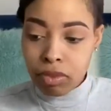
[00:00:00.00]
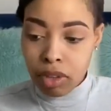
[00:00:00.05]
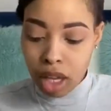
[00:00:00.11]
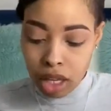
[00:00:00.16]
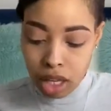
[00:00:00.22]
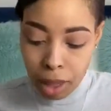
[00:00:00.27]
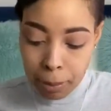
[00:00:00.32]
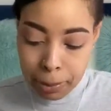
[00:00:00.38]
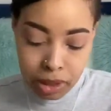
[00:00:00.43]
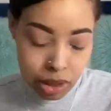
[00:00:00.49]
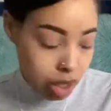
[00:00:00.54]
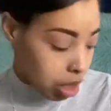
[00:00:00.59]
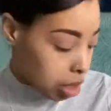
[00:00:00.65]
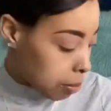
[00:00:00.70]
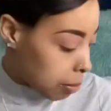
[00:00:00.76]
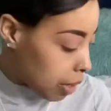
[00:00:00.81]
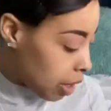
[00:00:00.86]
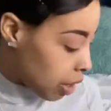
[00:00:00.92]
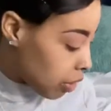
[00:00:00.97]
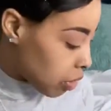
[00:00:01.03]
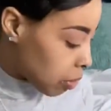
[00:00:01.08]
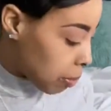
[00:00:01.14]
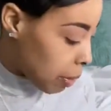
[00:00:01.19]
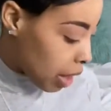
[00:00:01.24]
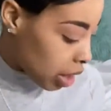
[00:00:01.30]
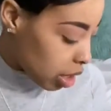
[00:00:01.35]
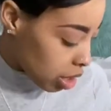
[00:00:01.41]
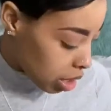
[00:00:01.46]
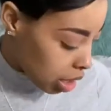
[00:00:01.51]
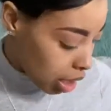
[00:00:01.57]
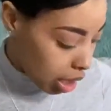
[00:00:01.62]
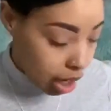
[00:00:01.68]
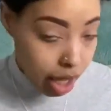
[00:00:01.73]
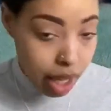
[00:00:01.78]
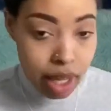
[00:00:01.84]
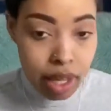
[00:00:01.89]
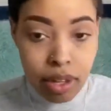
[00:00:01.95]
Let me look at my other palette that I
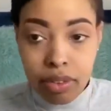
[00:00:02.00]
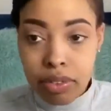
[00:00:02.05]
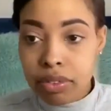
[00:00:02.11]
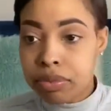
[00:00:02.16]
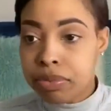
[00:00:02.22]
have.